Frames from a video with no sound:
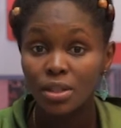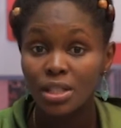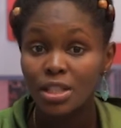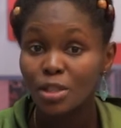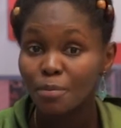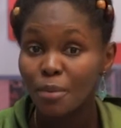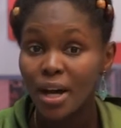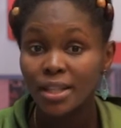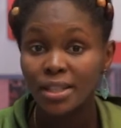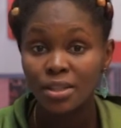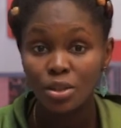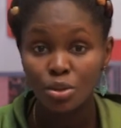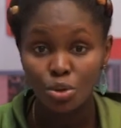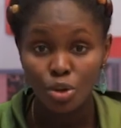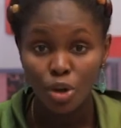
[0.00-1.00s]
despite
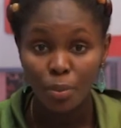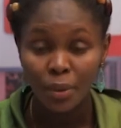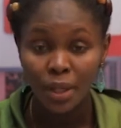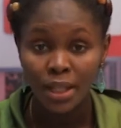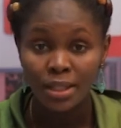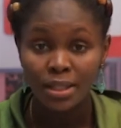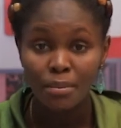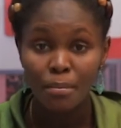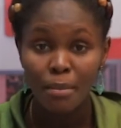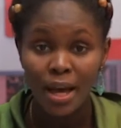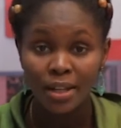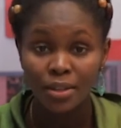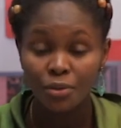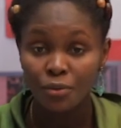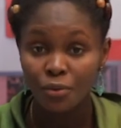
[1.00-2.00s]
the drop in
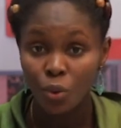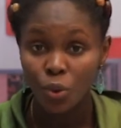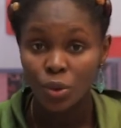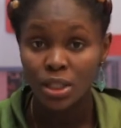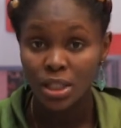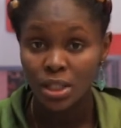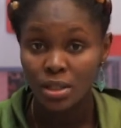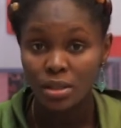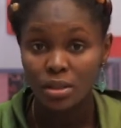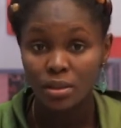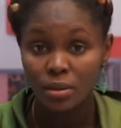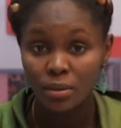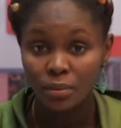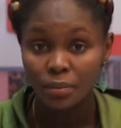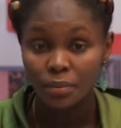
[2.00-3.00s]
demand for
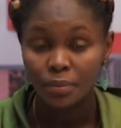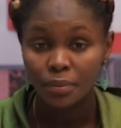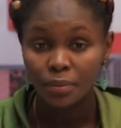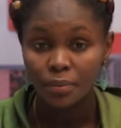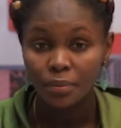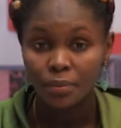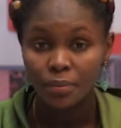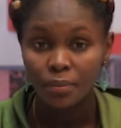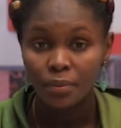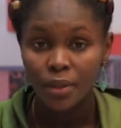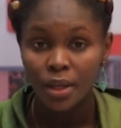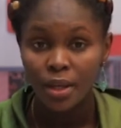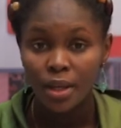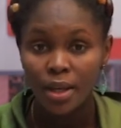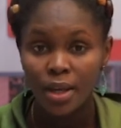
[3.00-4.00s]
diesel.
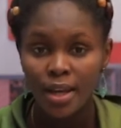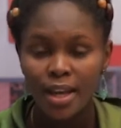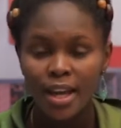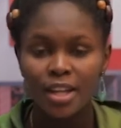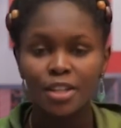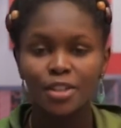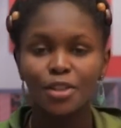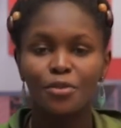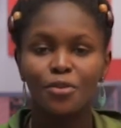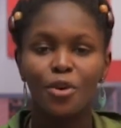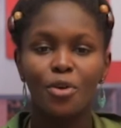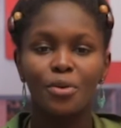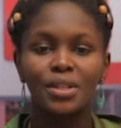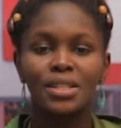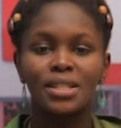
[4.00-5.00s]
And on the
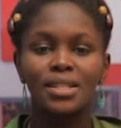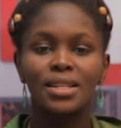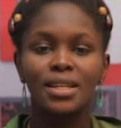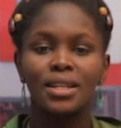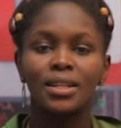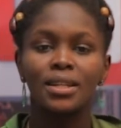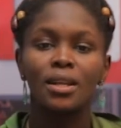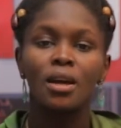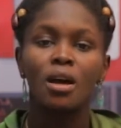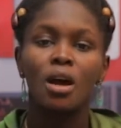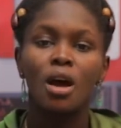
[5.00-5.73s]
foreign scene,